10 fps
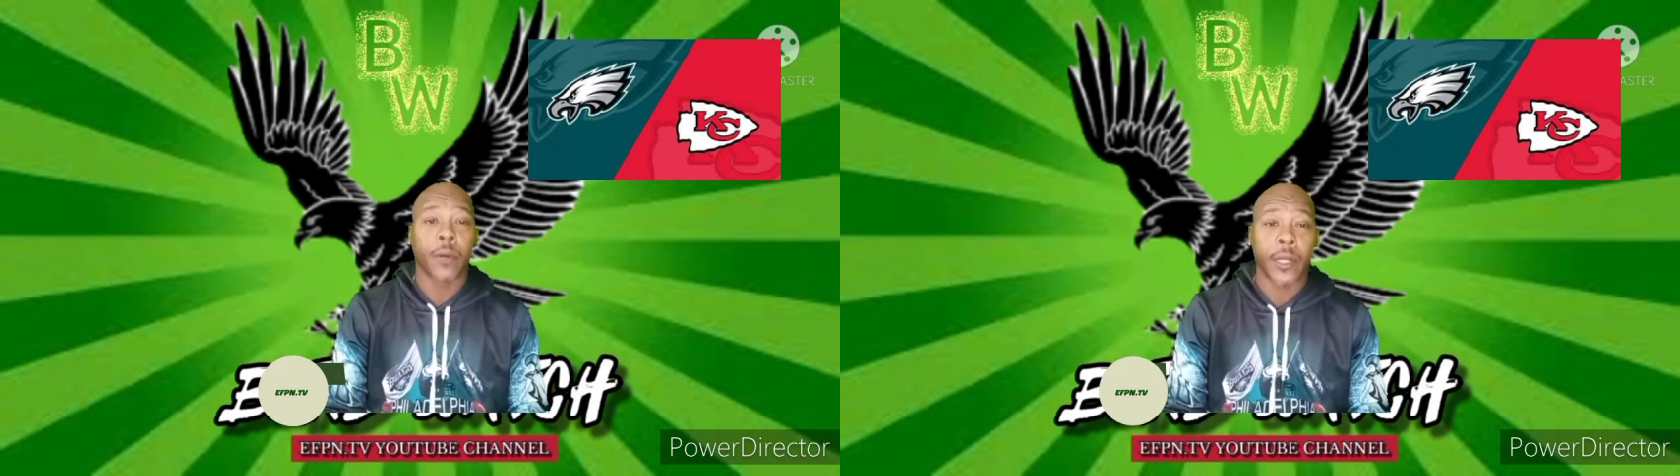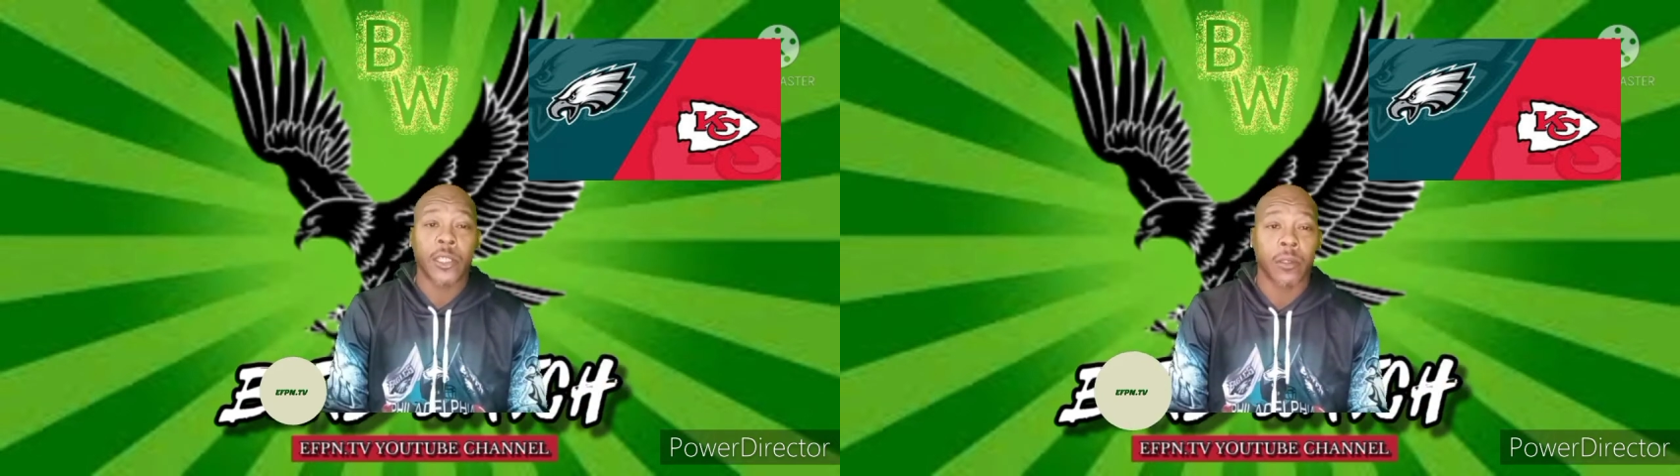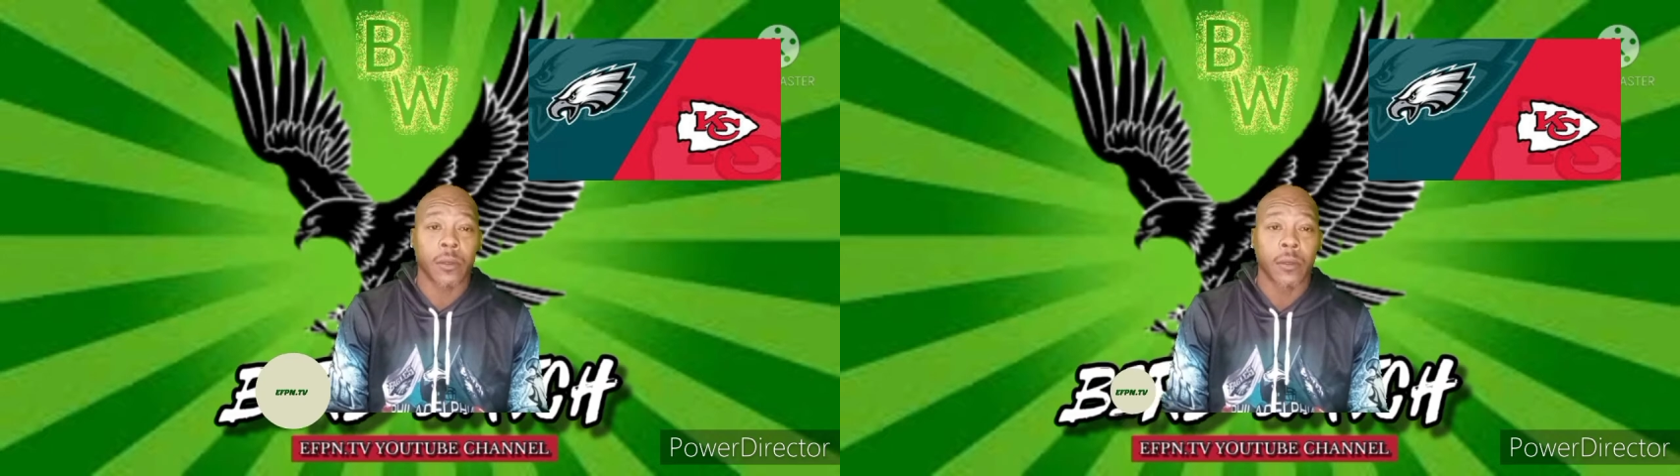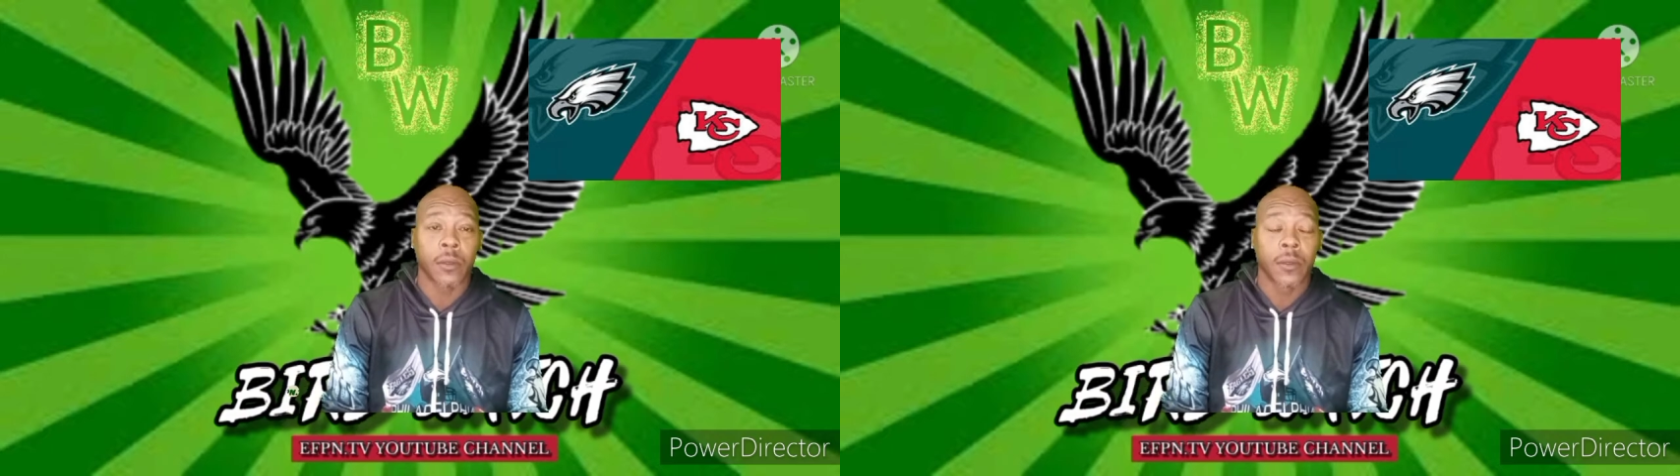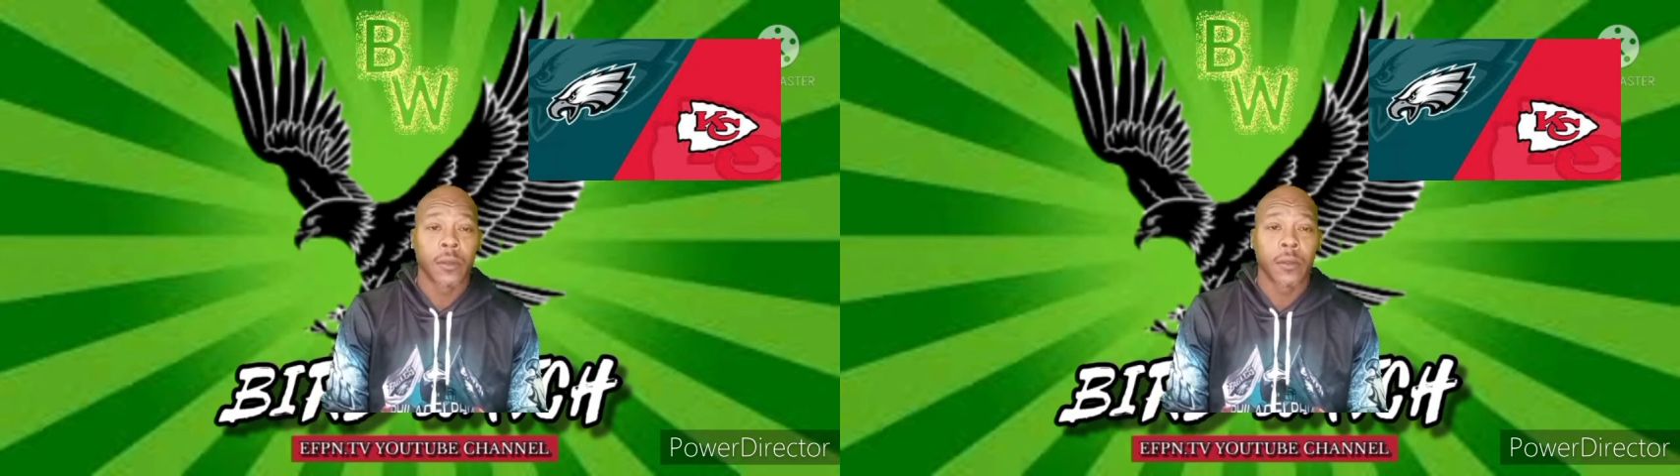pressure.
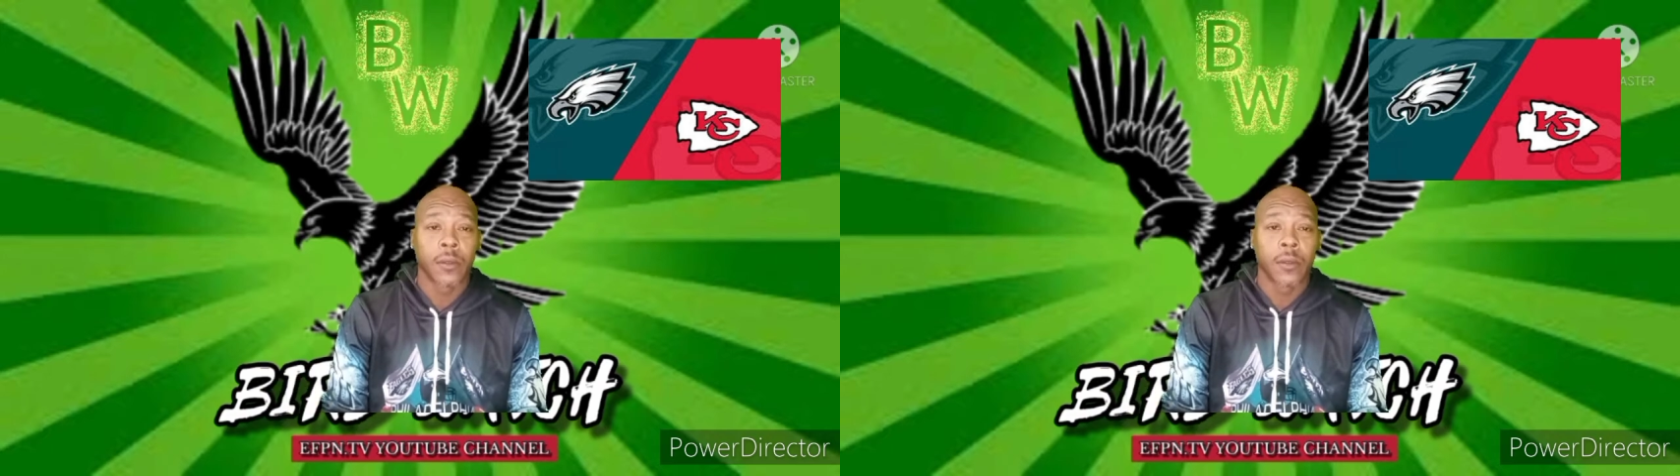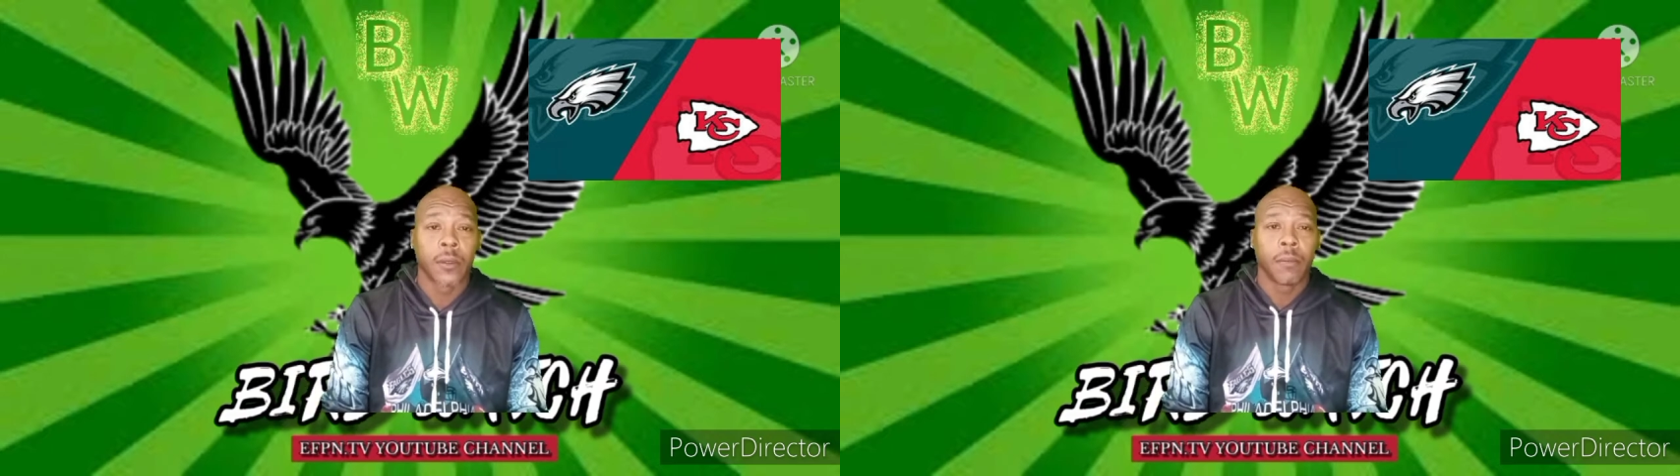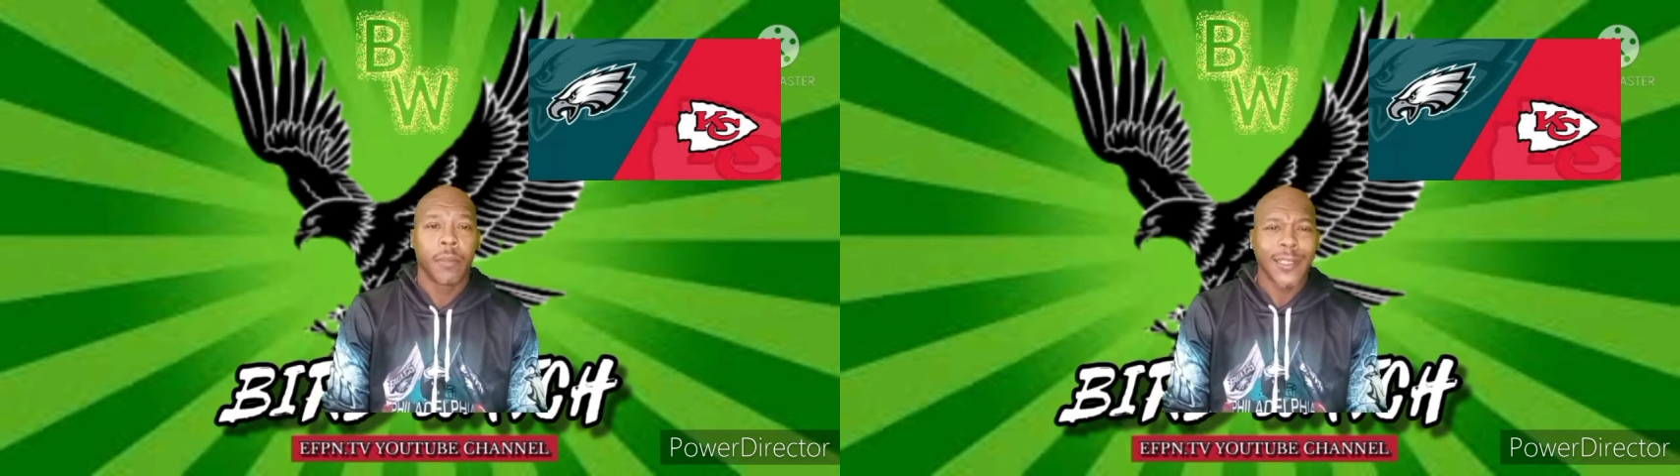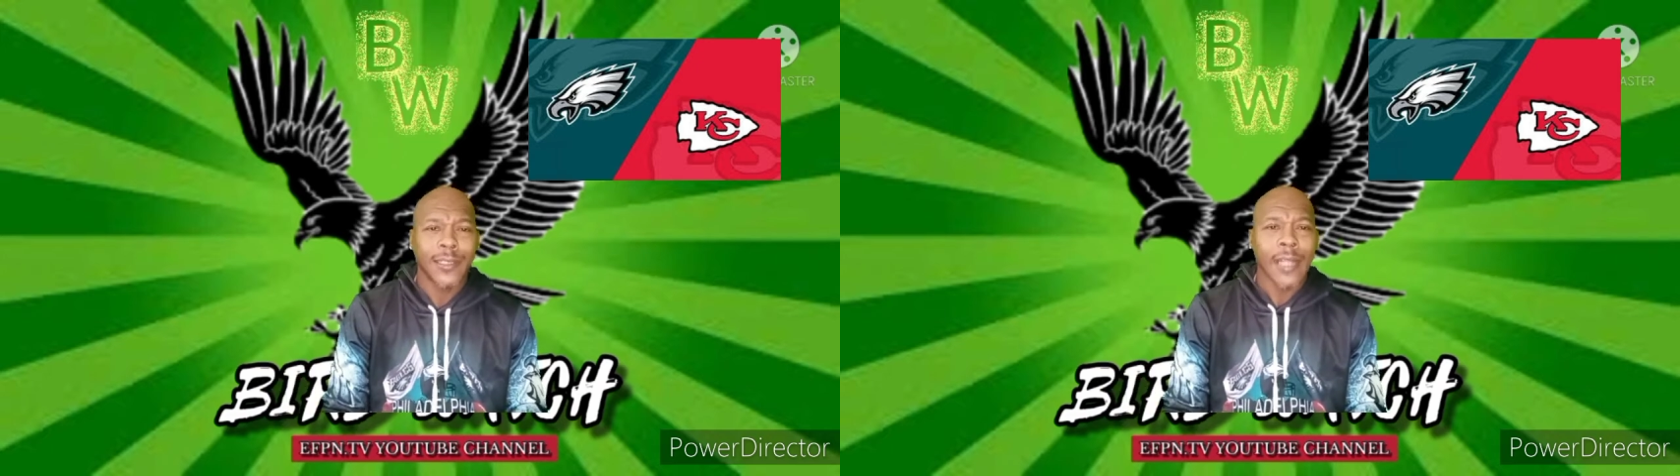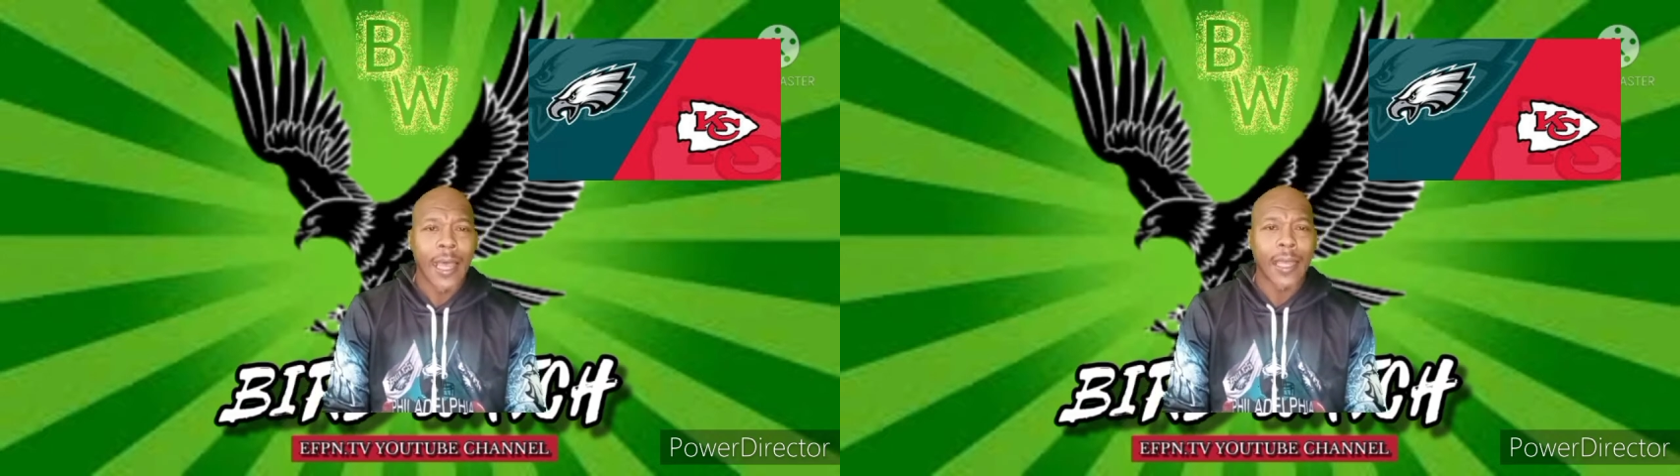But
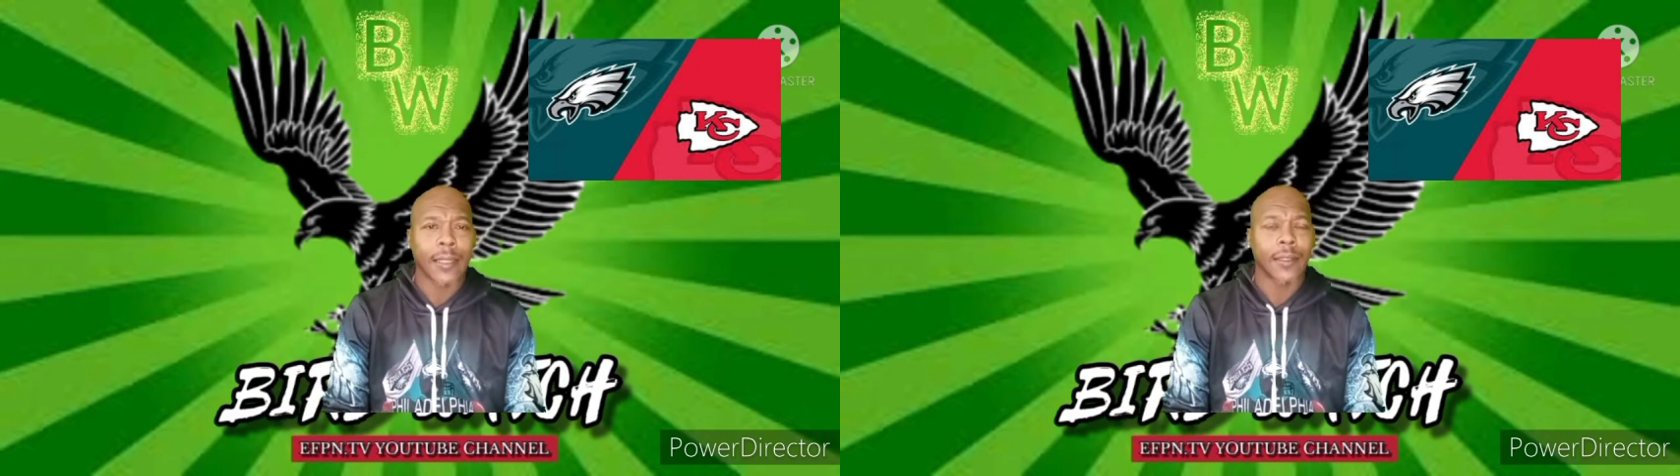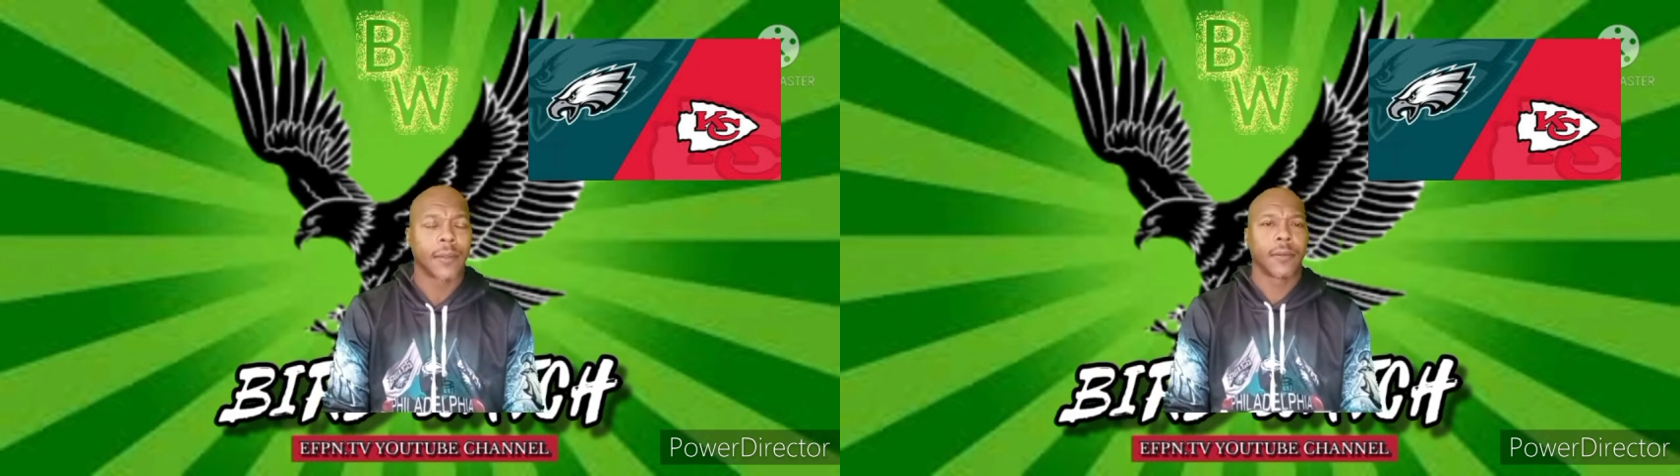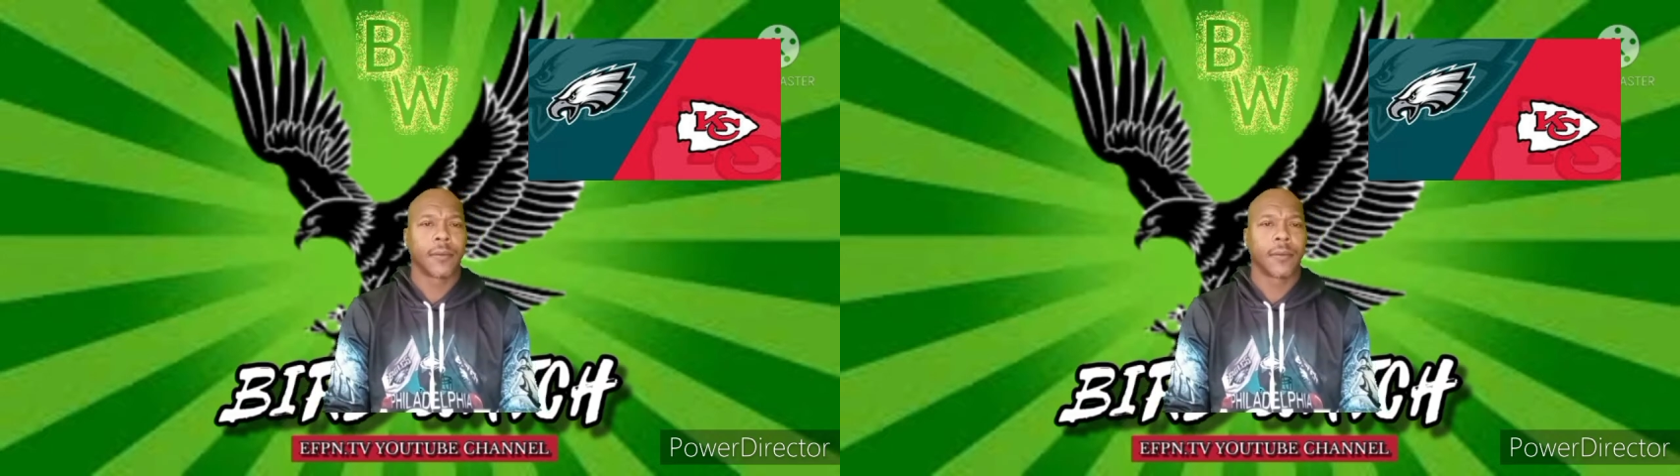it's not.